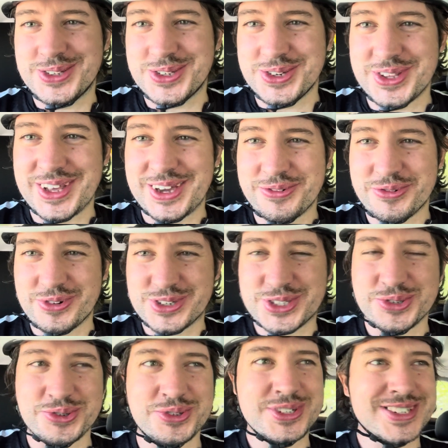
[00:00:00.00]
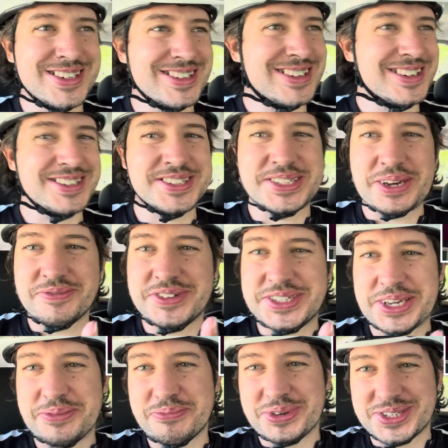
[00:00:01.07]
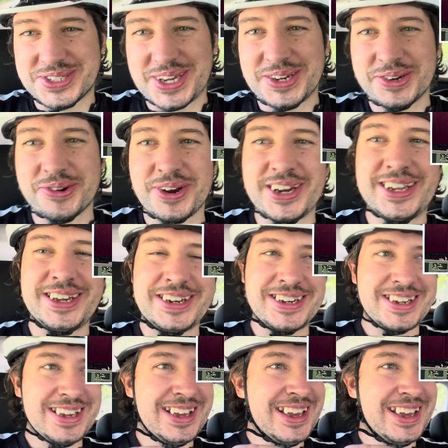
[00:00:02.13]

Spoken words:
to the resort, 17% gradient,